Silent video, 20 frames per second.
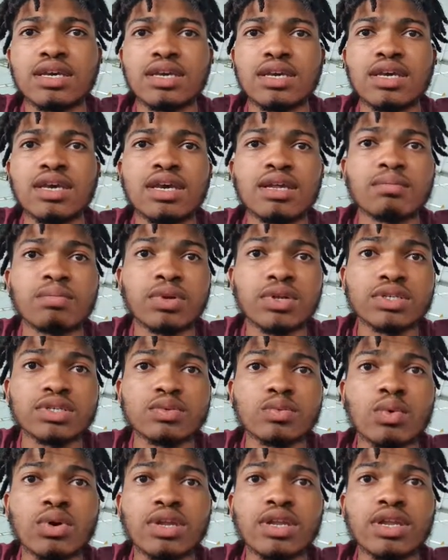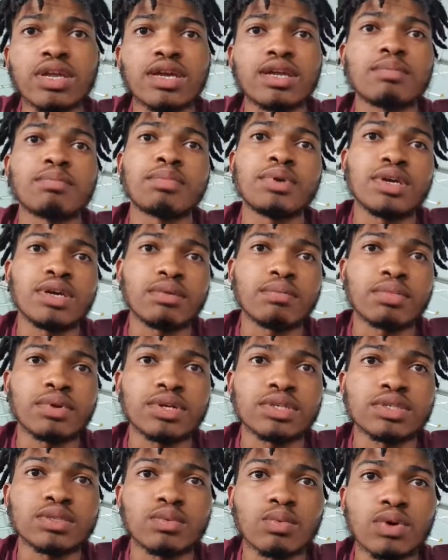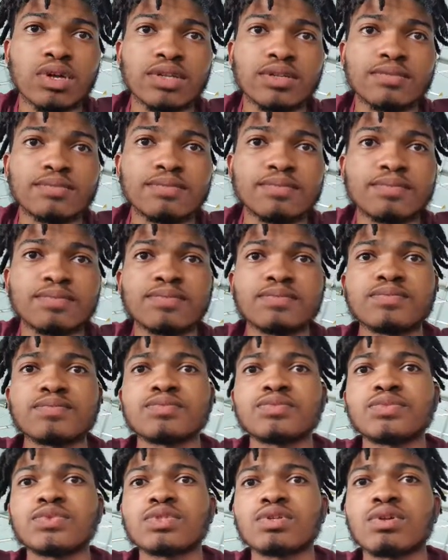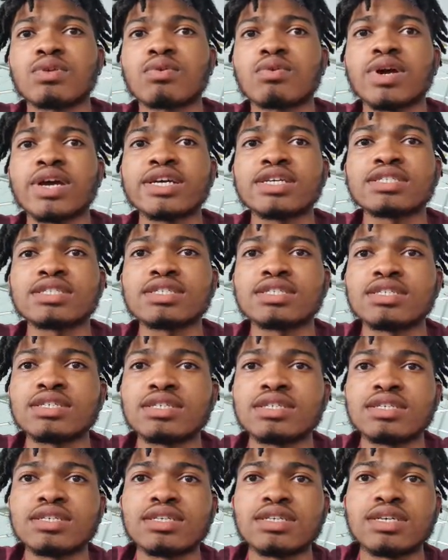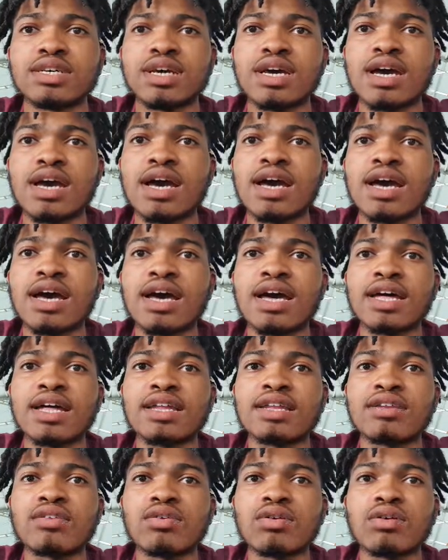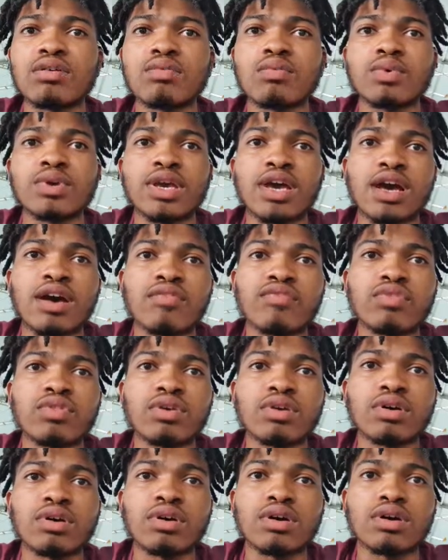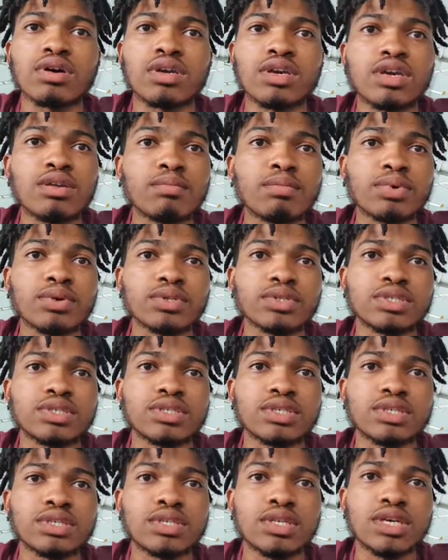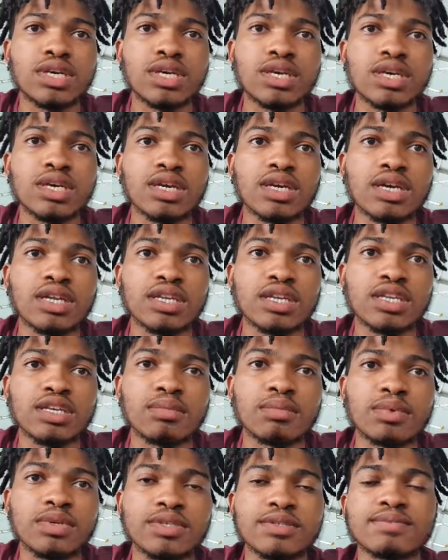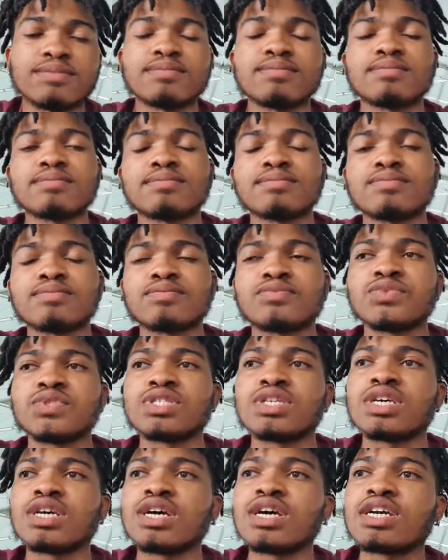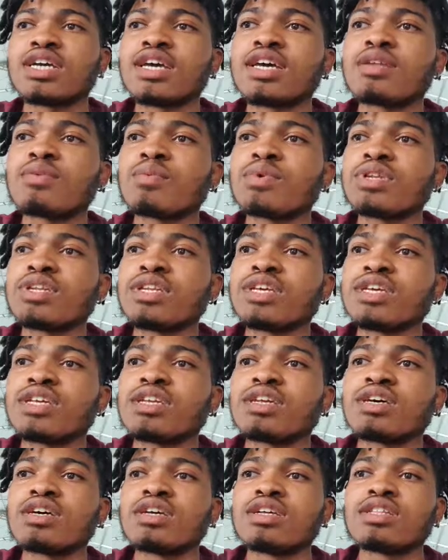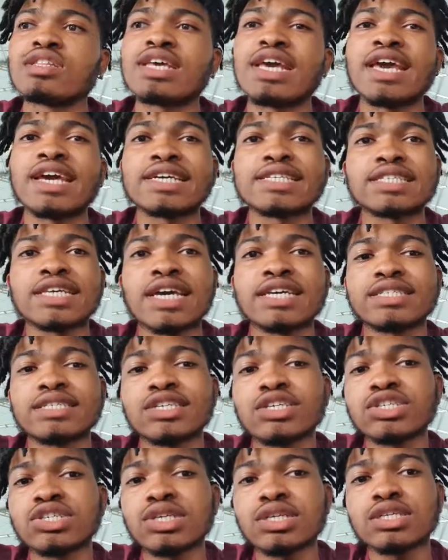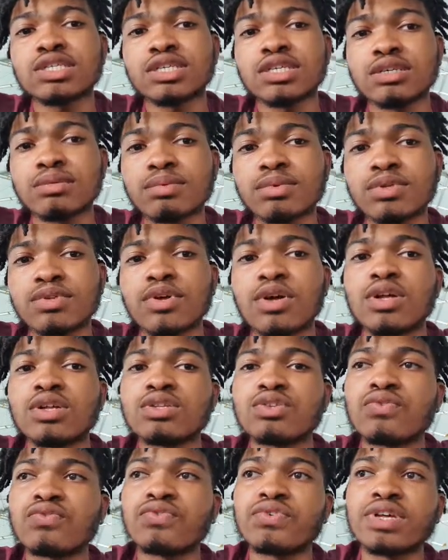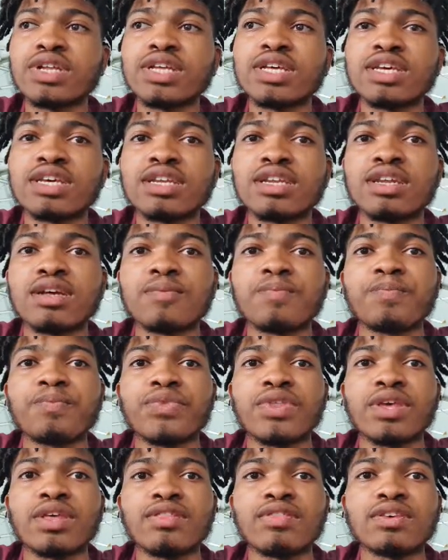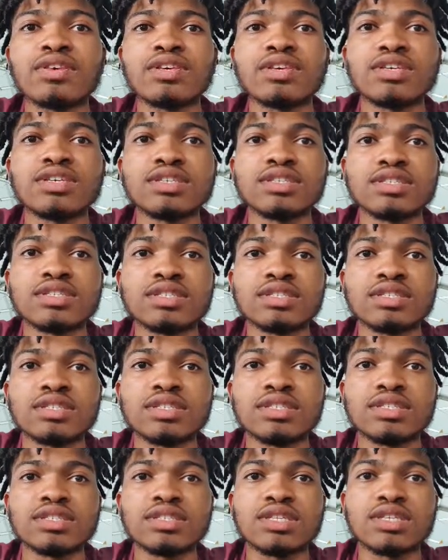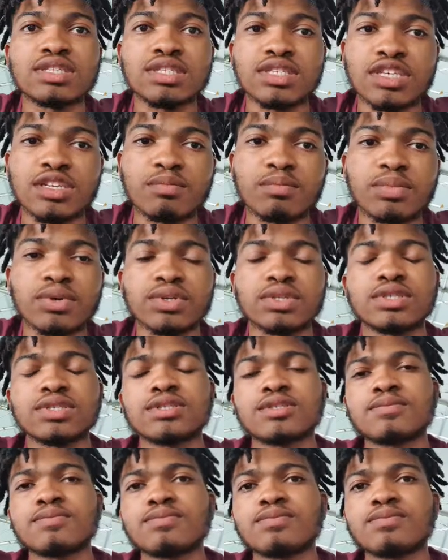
en plus 1 and bn plus 1. All right, and we have the inputs d and db. Again, we need the excitation table to fill in these inputs.